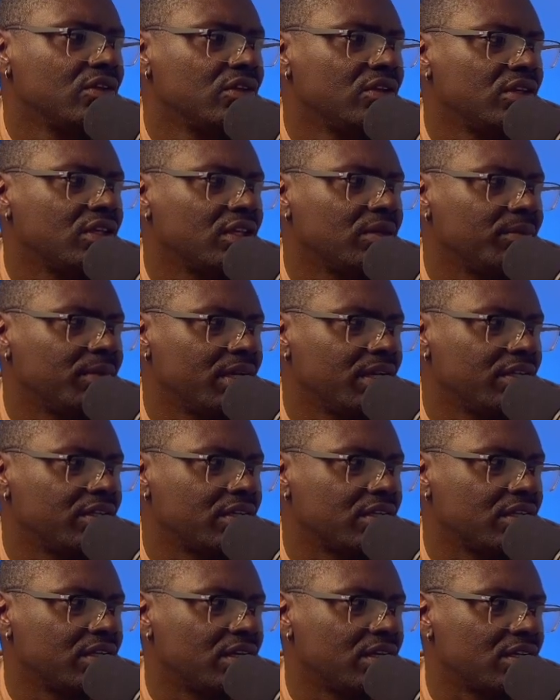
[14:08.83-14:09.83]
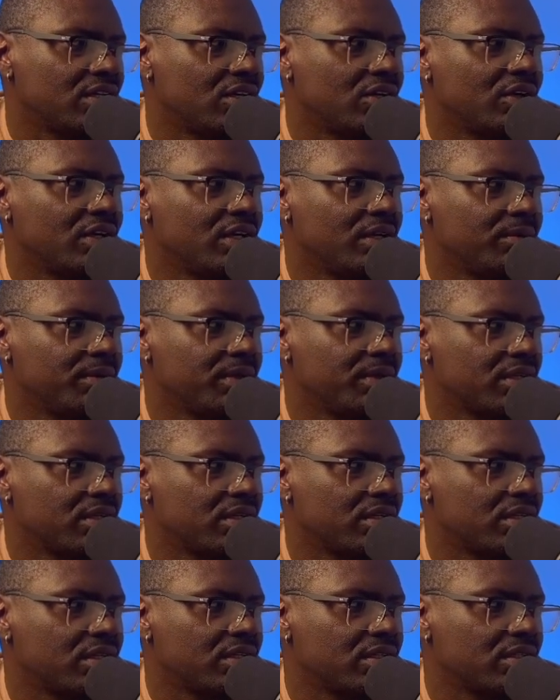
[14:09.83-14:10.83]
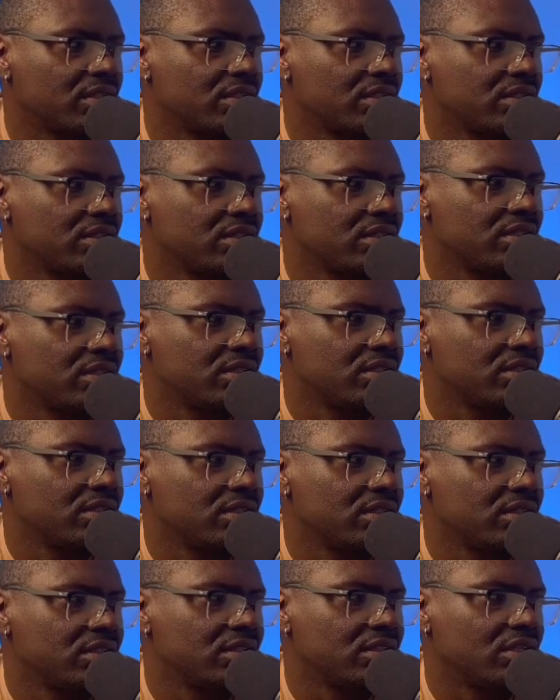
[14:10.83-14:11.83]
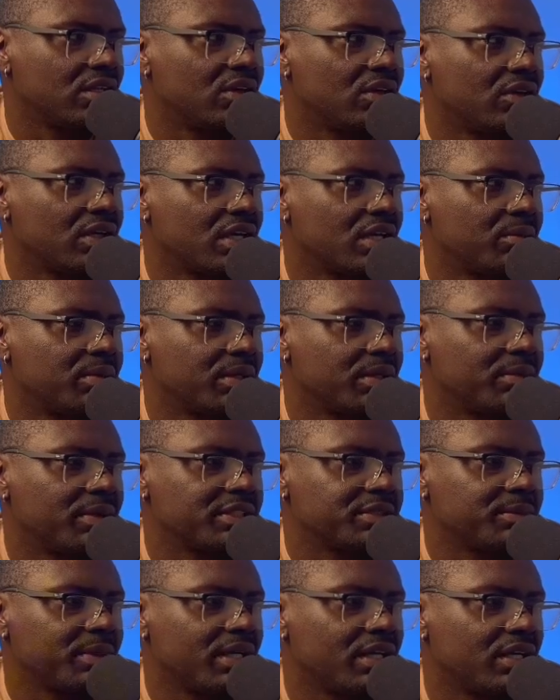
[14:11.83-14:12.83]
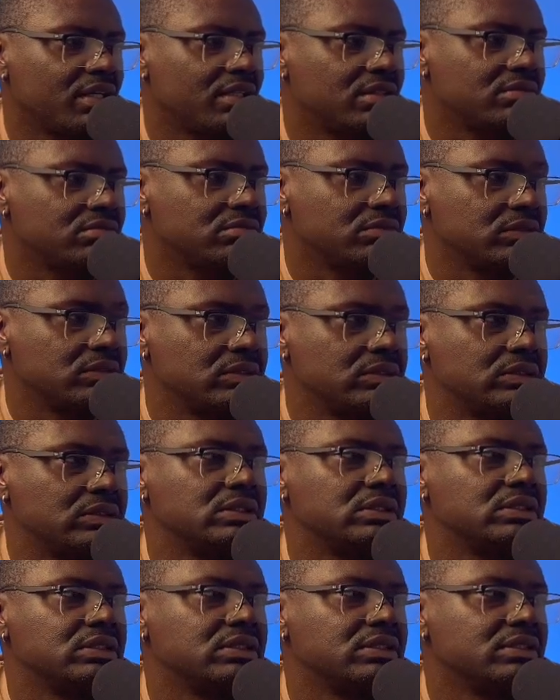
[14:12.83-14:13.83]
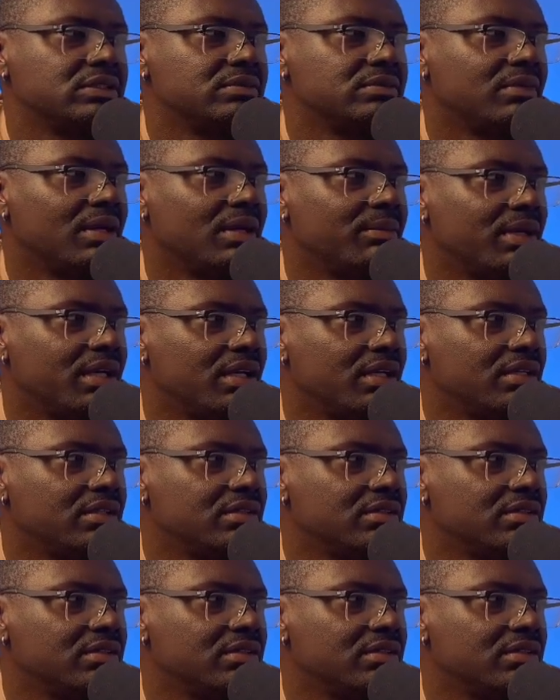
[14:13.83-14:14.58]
Am I on the clock? Oh, I am on the clock. Oh, I got to pick my spot. My bad.